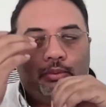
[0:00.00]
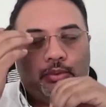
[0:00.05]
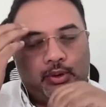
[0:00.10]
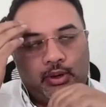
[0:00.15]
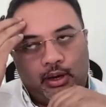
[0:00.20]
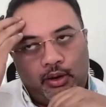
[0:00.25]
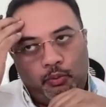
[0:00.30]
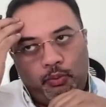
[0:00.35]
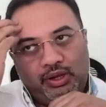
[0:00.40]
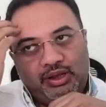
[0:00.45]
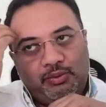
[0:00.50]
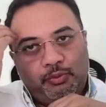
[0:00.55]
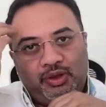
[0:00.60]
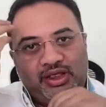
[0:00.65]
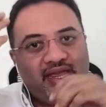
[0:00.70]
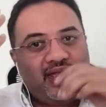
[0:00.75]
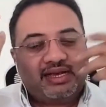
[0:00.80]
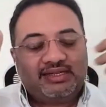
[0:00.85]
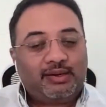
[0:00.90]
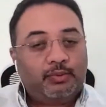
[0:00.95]
uh, with, with
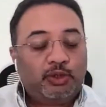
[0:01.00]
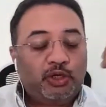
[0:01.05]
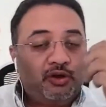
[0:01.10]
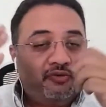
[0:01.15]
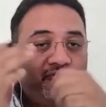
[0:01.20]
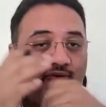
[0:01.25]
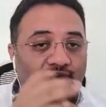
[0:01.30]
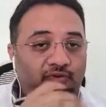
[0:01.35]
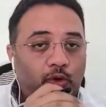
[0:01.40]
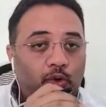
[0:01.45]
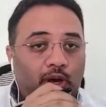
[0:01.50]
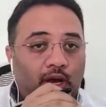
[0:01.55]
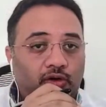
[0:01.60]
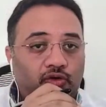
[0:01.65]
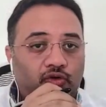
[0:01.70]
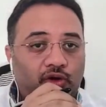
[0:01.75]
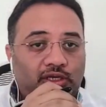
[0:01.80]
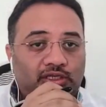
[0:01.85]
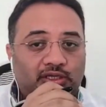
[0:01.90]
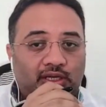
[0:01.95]
the exception of a few
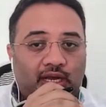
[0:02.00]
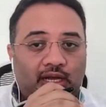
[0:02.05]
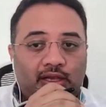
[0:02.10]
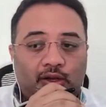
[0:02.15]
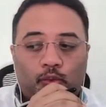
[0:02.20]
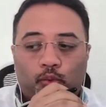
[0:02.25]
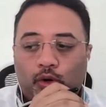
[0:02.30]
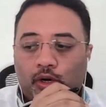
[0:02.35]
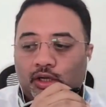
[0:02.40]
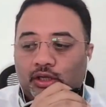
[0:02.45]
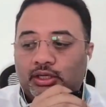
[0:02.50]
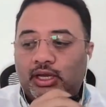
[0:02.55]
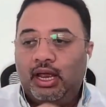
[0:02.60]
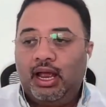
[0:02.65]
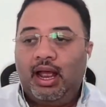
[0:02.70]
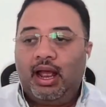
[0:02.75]
countries in the world,